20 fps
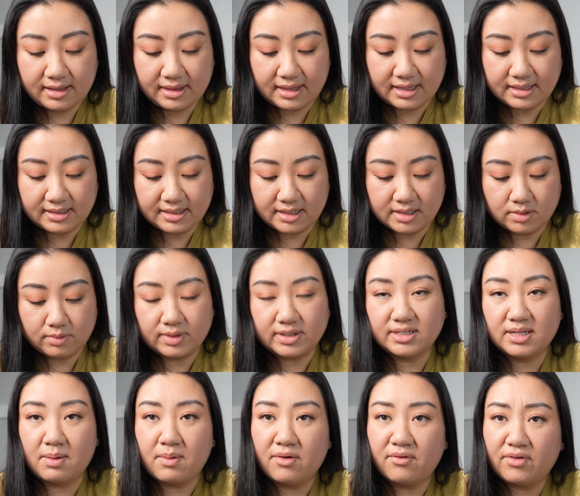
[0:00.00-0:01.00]
This is
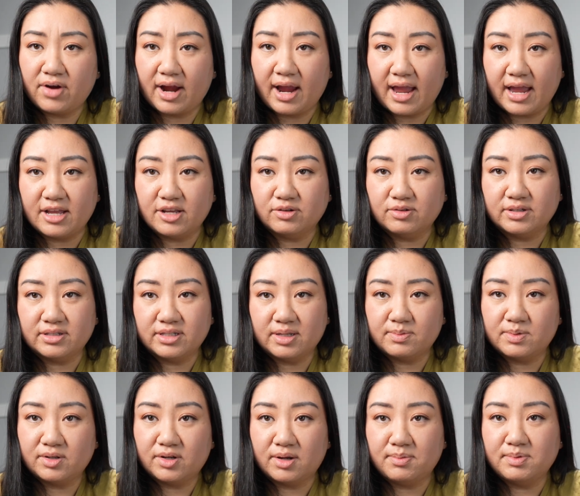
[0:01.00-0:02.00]
where some of our annual
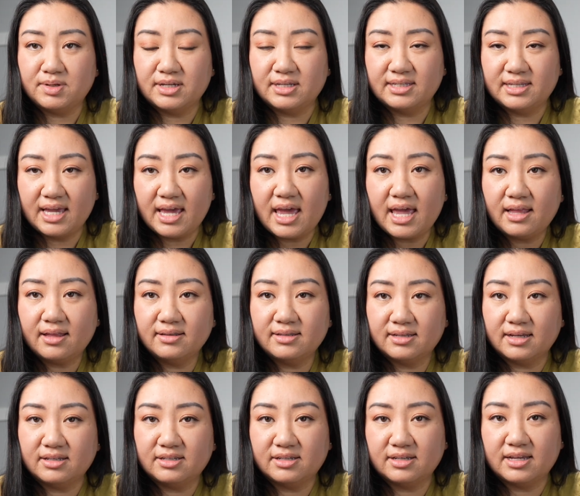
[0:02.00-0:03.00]
subscriptions hit,
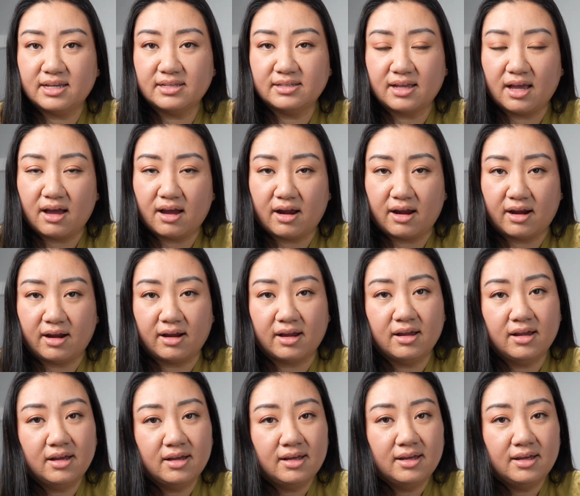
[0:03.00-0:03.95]
such as our